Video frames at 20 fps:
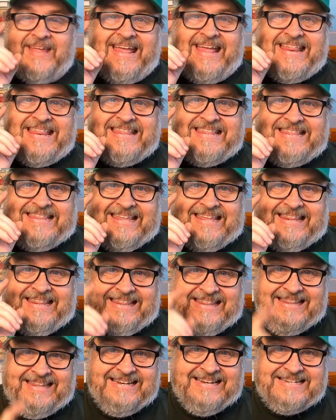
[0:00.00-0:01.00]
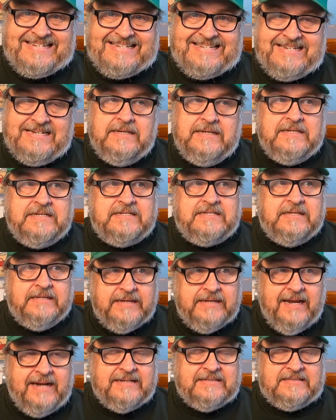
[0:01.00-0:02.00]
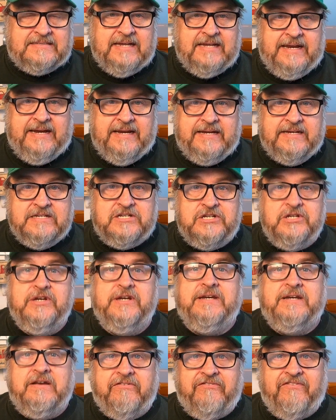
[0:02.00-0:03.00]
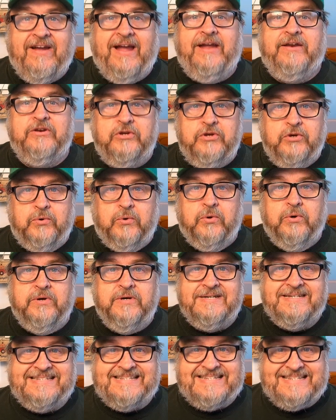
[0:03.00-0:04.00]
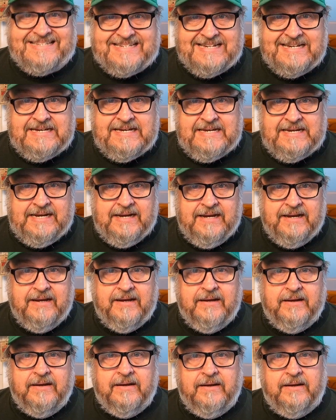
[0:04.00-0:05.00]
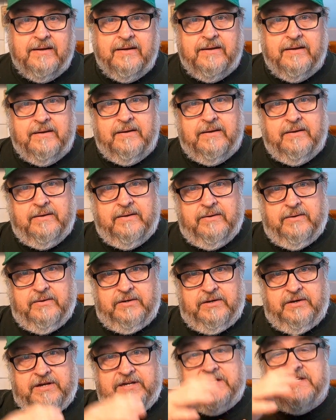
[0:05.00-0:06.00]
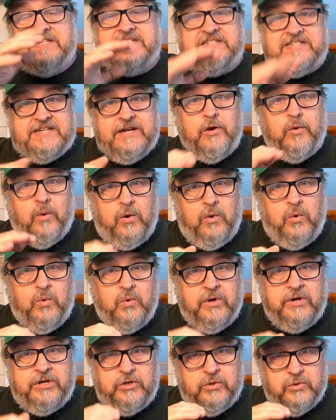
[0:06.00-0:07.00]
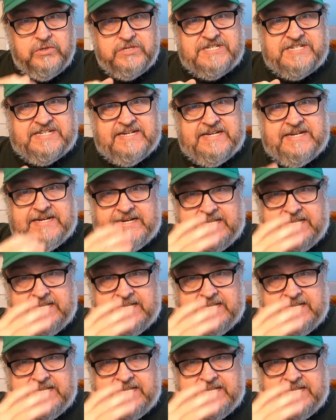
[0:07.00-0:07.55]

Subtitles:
Then this is the next thing, is you need to find your Z. You need to zero your Z.